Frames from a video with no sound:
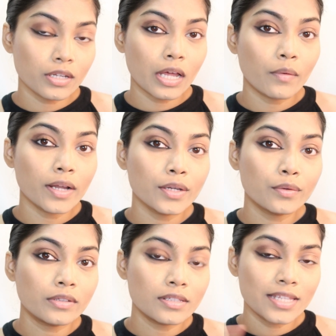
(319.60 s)
So now I'll
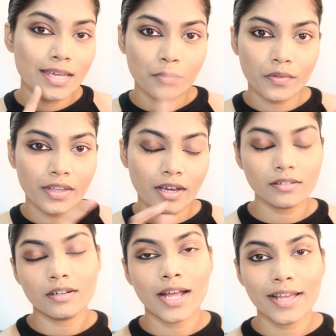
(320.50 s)
do the same on the
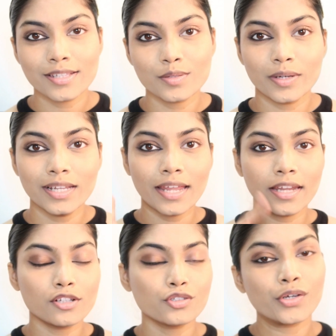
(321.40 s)
other eye as well,
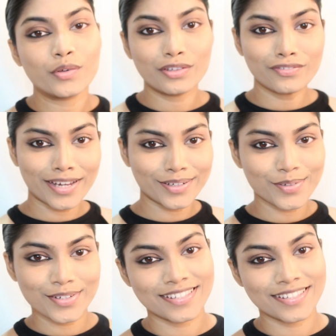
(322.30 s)
and I'll show you the final